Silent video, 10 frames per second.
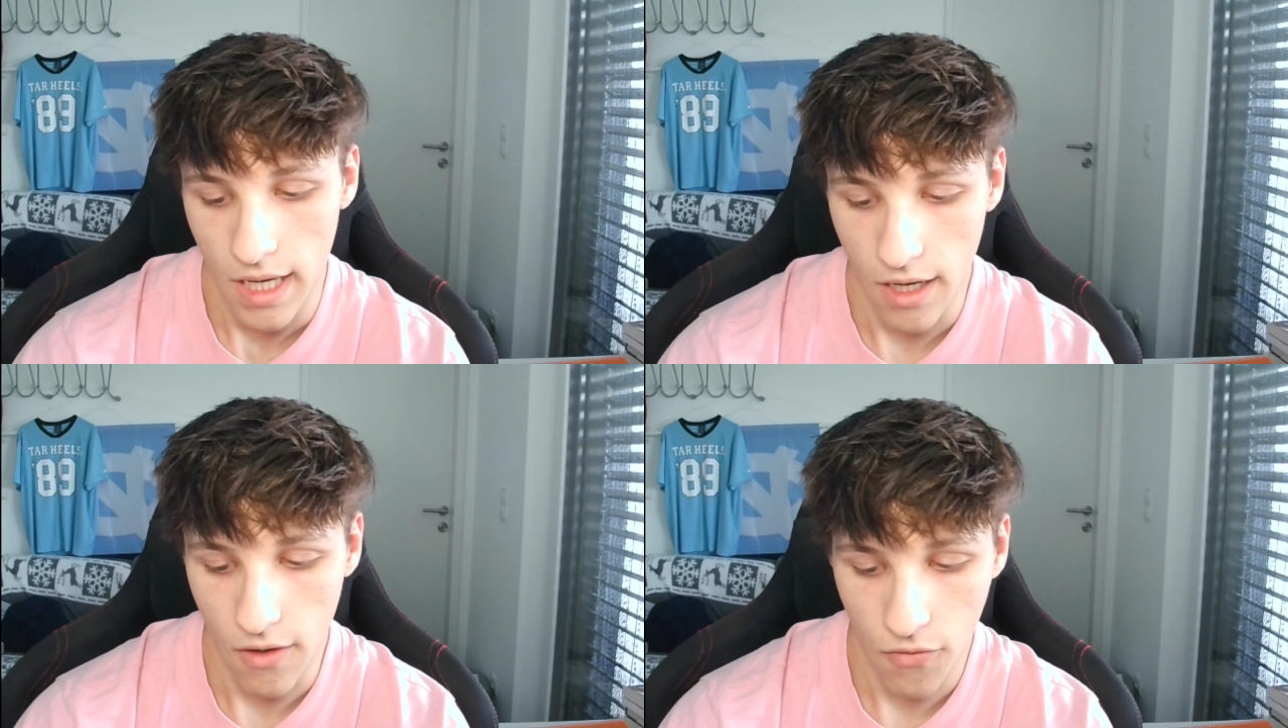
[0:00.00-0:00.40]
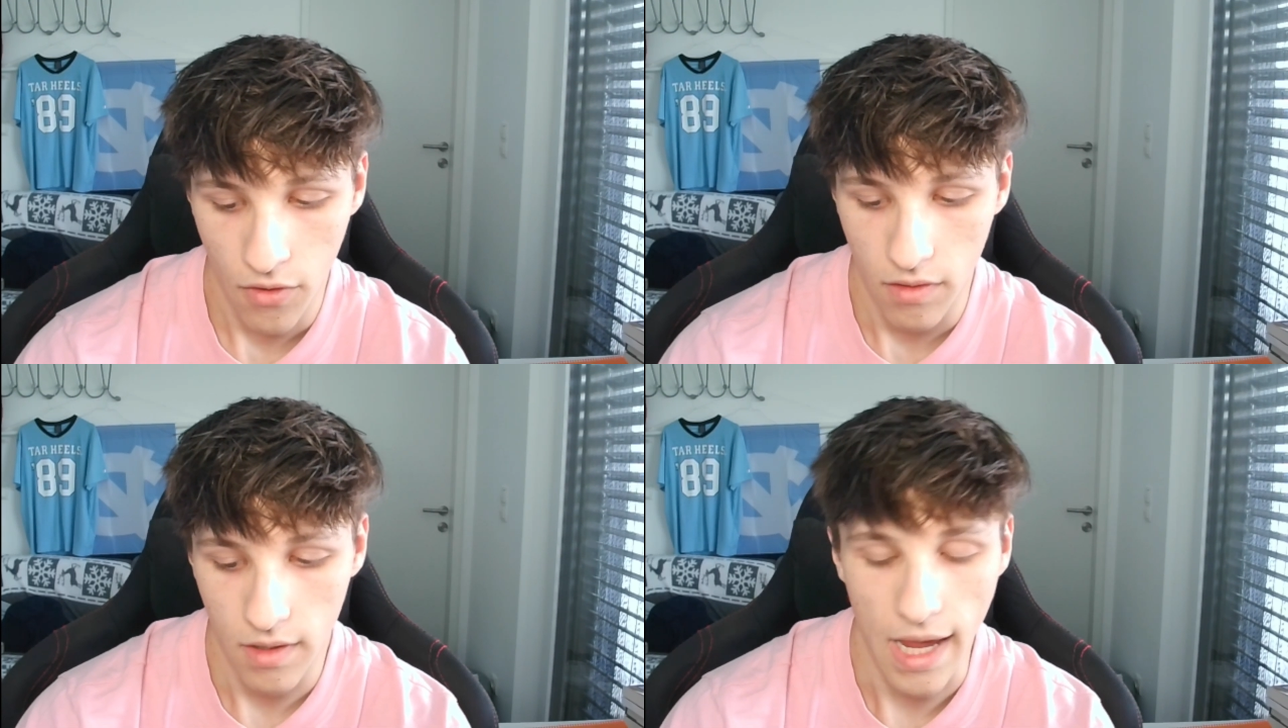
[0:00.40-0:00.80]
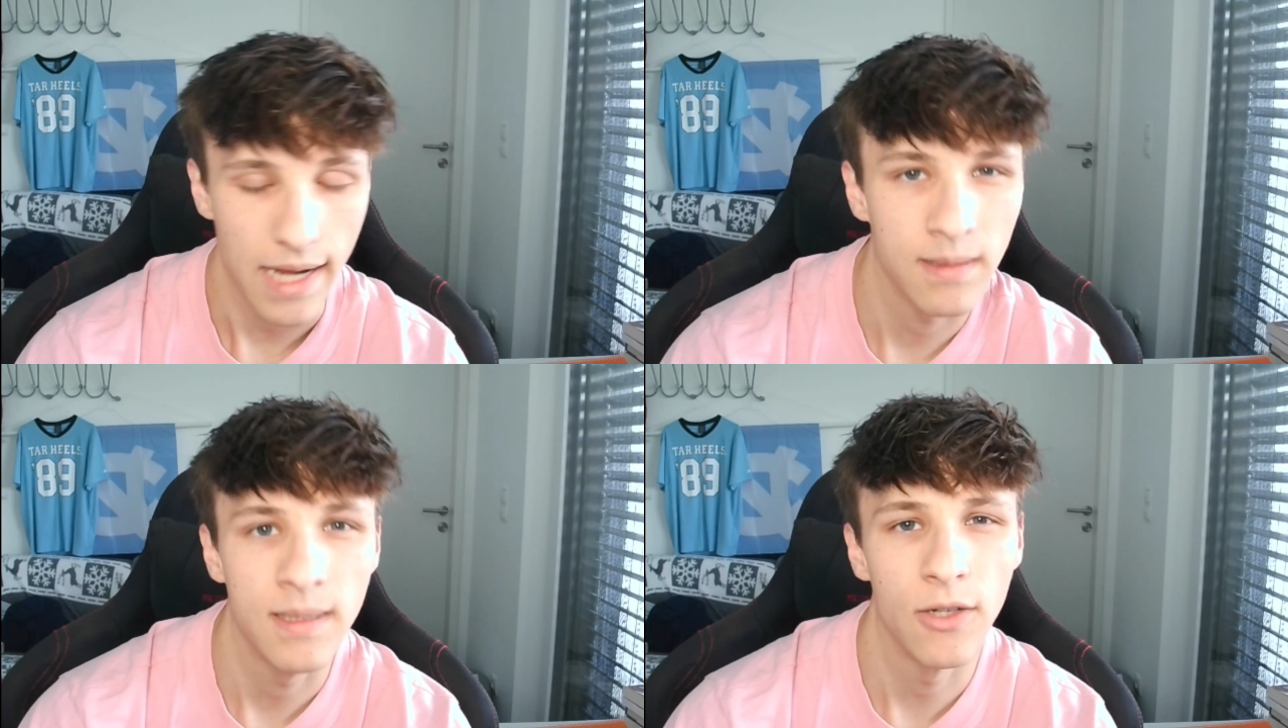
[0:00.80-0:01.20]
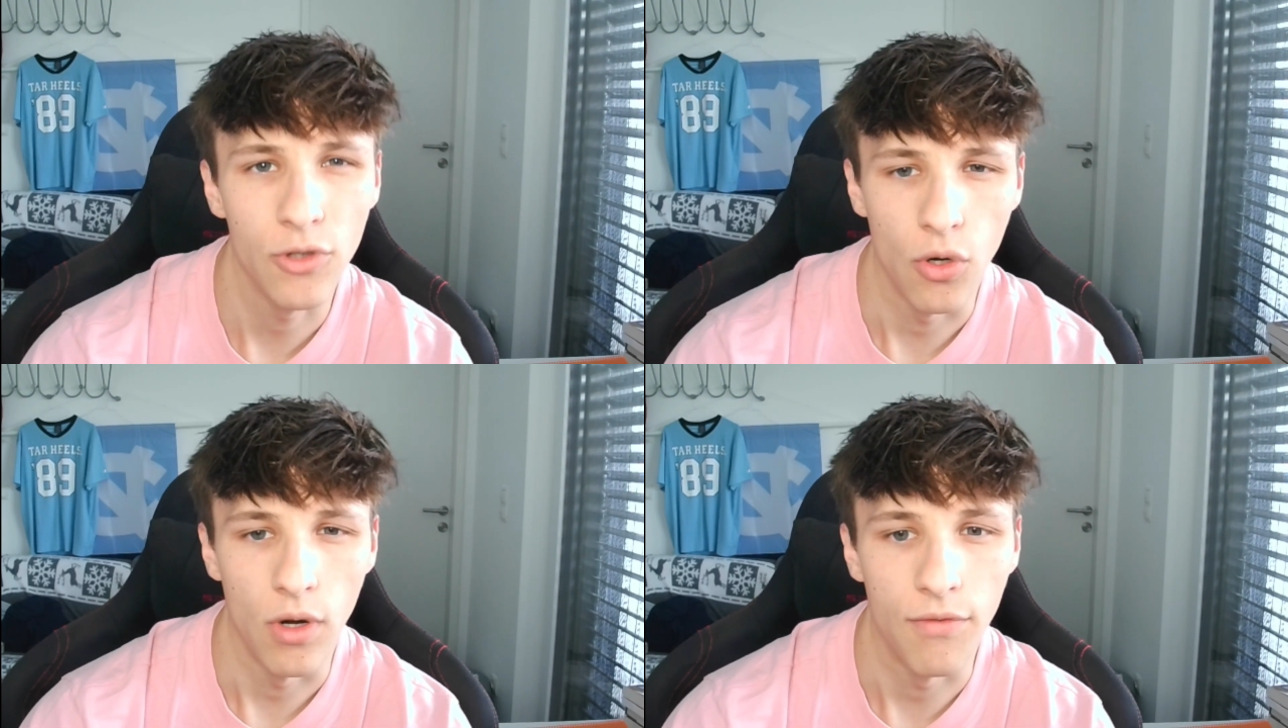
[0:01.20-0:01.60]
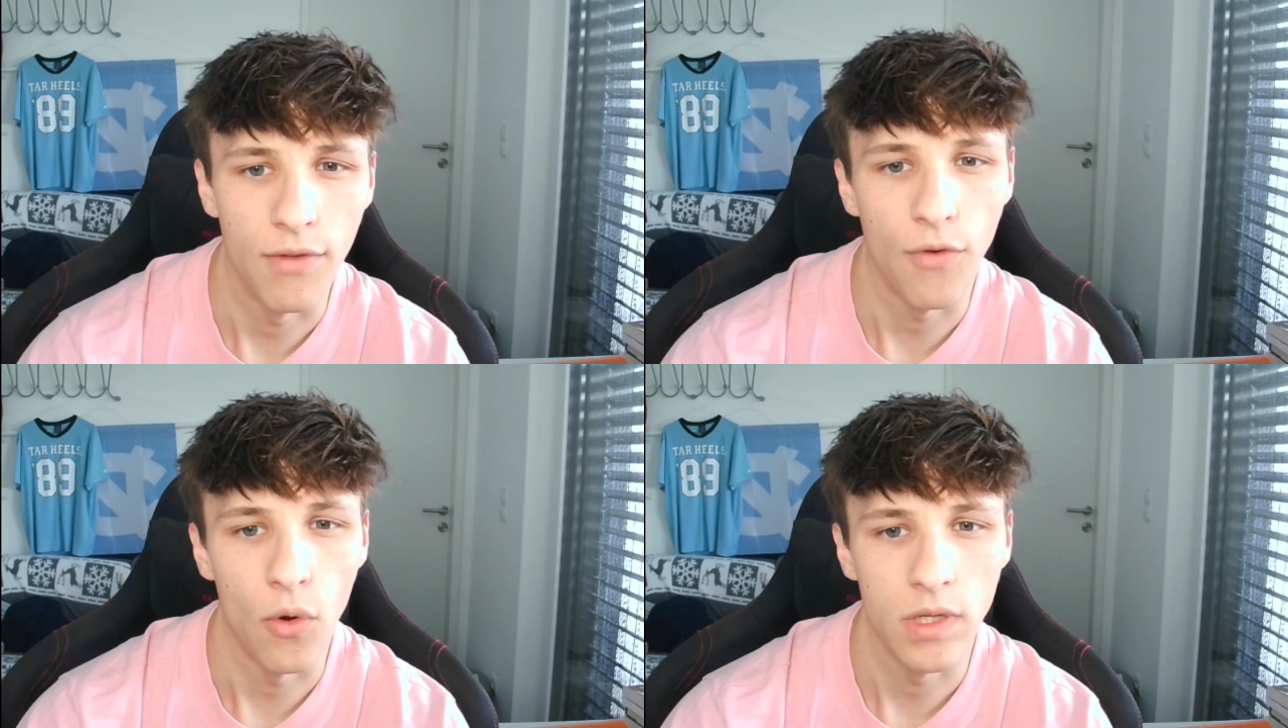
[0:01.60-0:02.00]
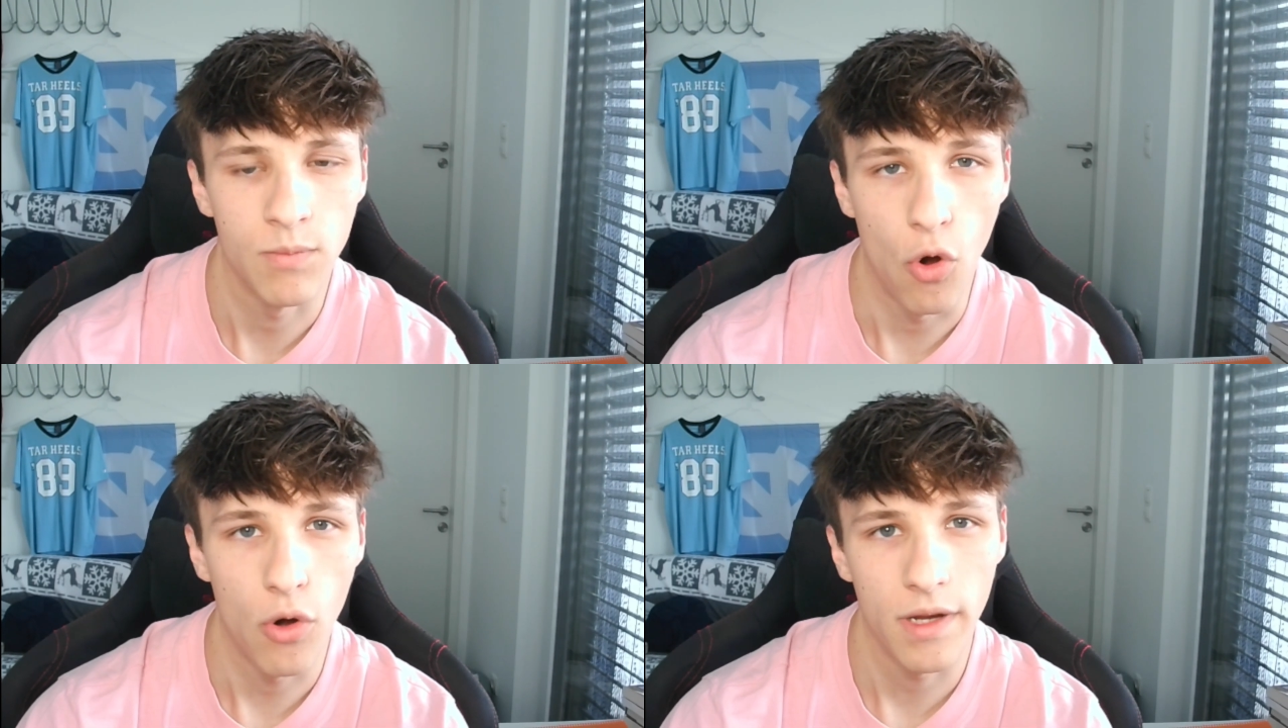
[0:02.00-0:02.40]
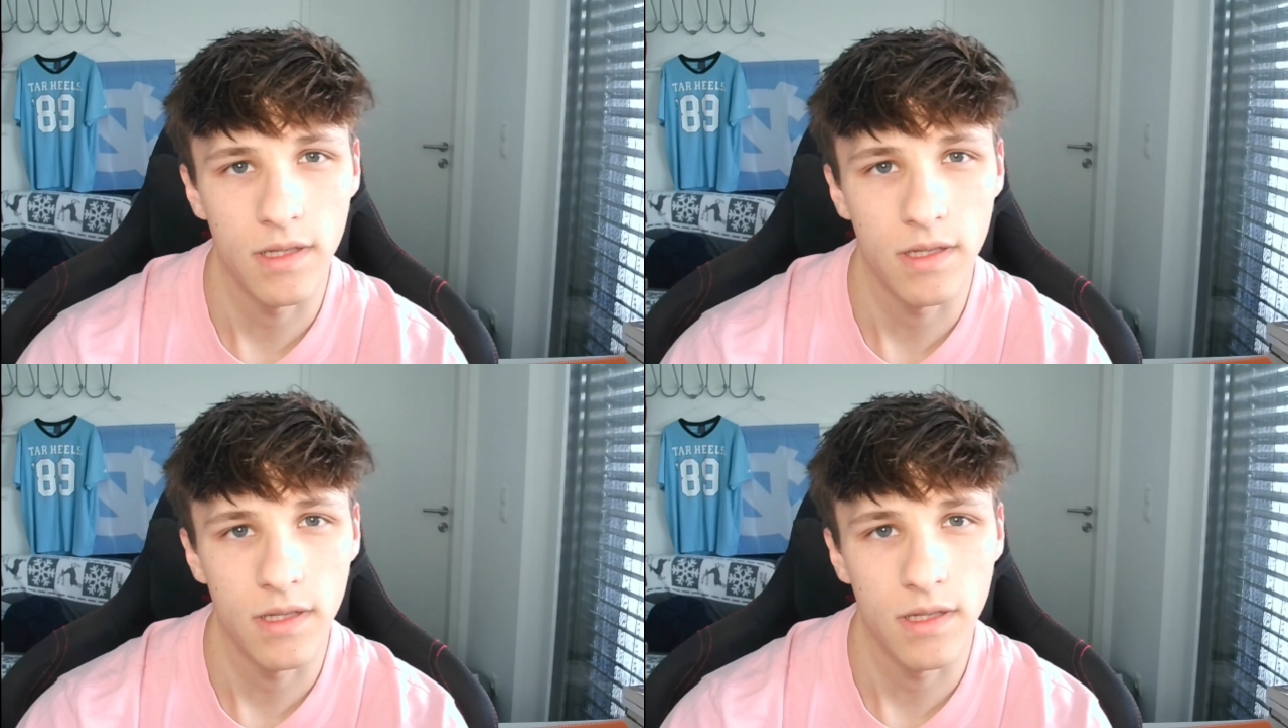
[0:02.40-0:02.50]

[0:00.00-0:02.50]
if the exterior of the phone is broken,